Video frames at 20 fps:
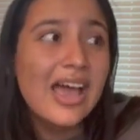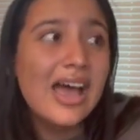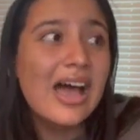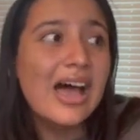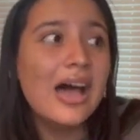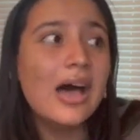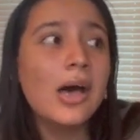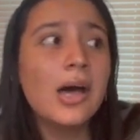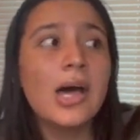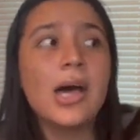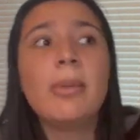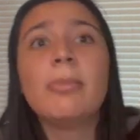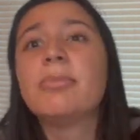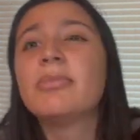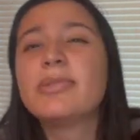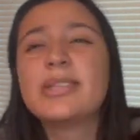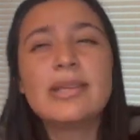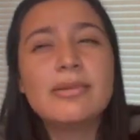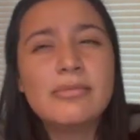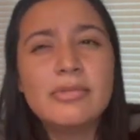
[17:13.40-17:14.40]
Some
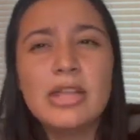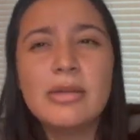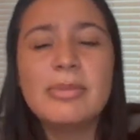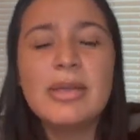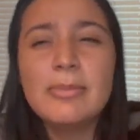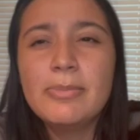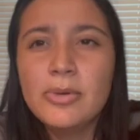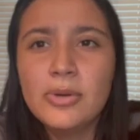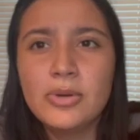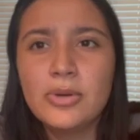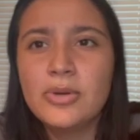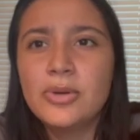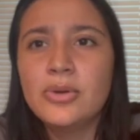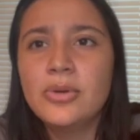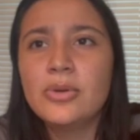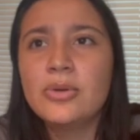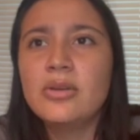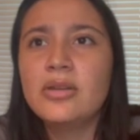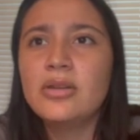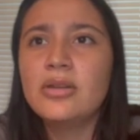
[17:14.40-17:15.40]
of the people
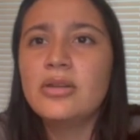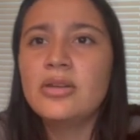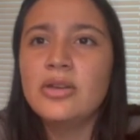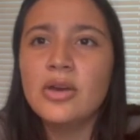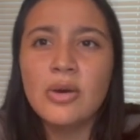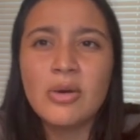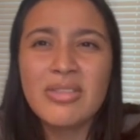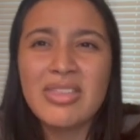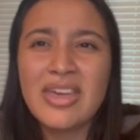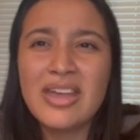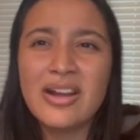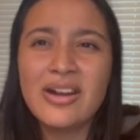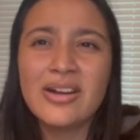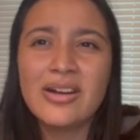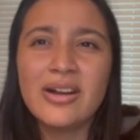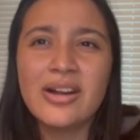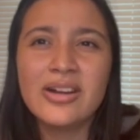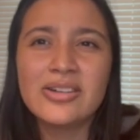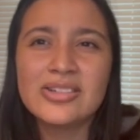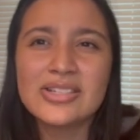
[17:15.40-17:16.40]
who go
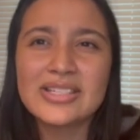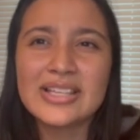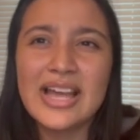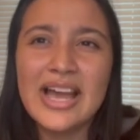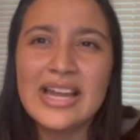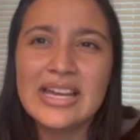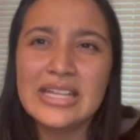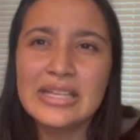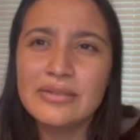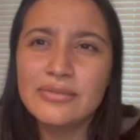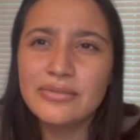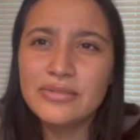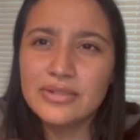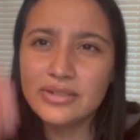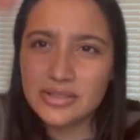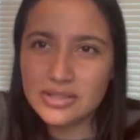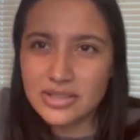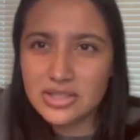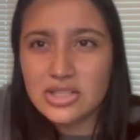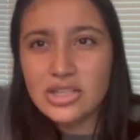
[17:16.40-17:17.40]
there are just kind of
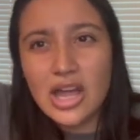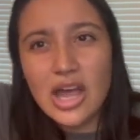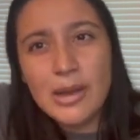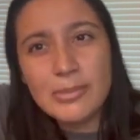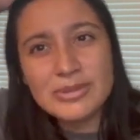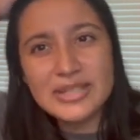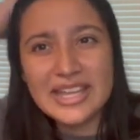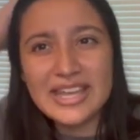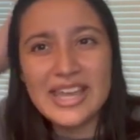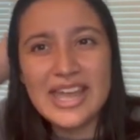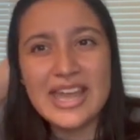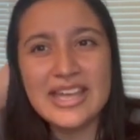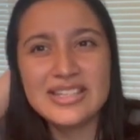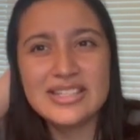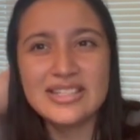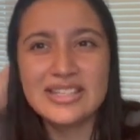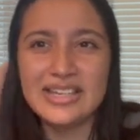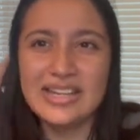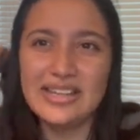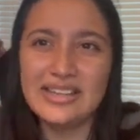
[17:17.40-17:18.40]
snobs, I
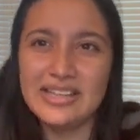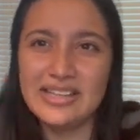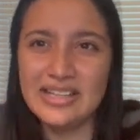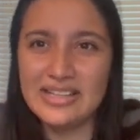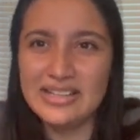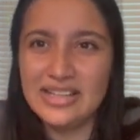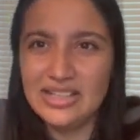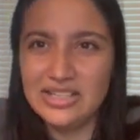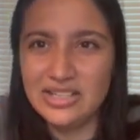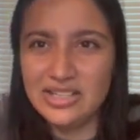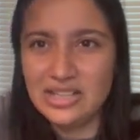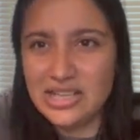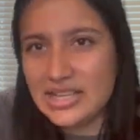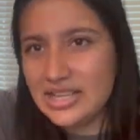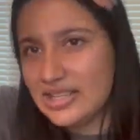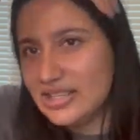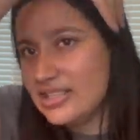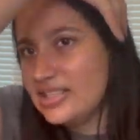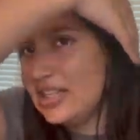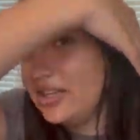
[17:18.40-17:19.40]
guess, and I think that that's like
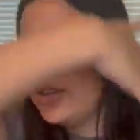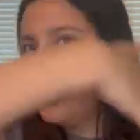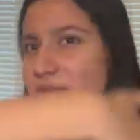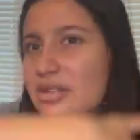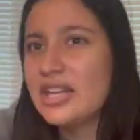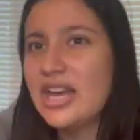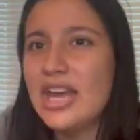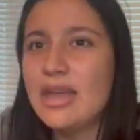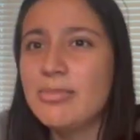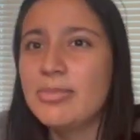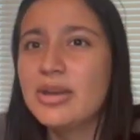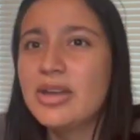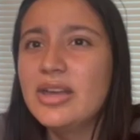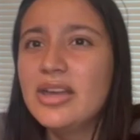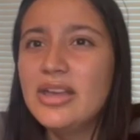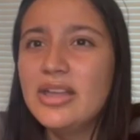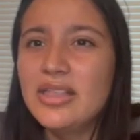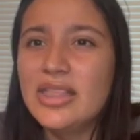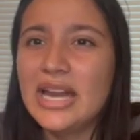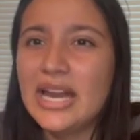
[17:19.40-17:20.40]
a stereotype
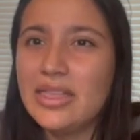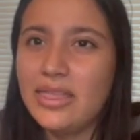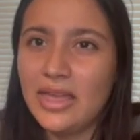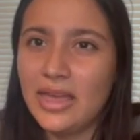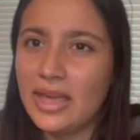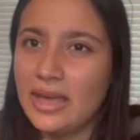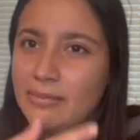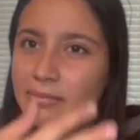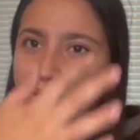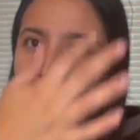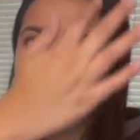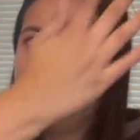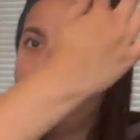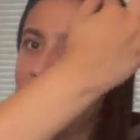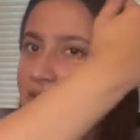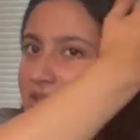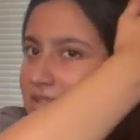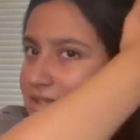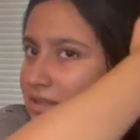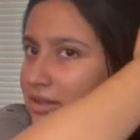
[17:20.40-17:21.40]
that I think I'm
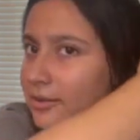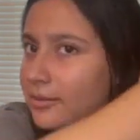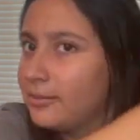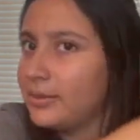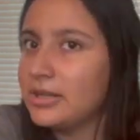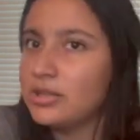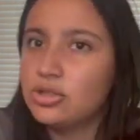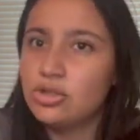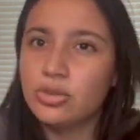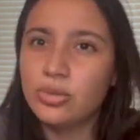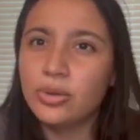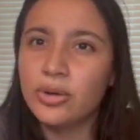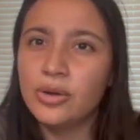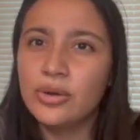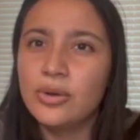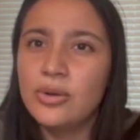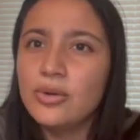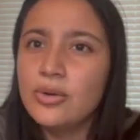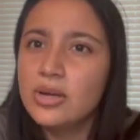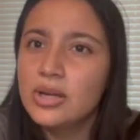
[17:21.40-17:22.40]
learning is a little bit
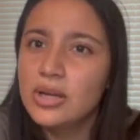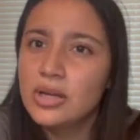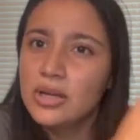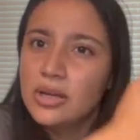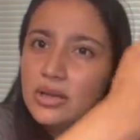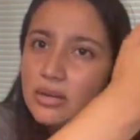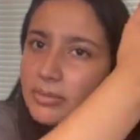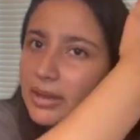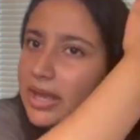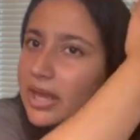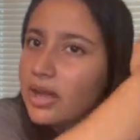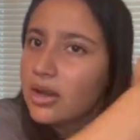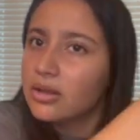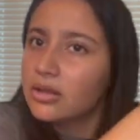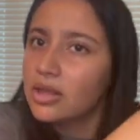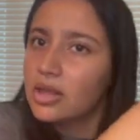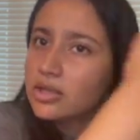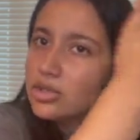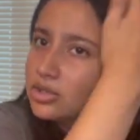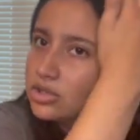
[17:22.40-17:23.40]
true. My hair
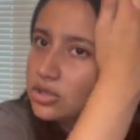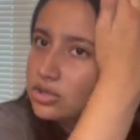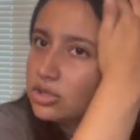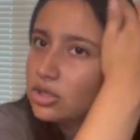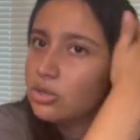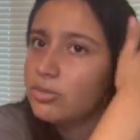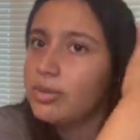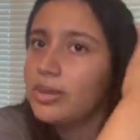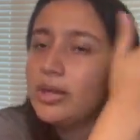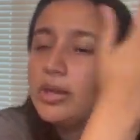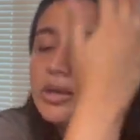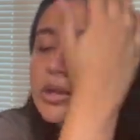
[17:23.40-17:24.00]
looks stupid.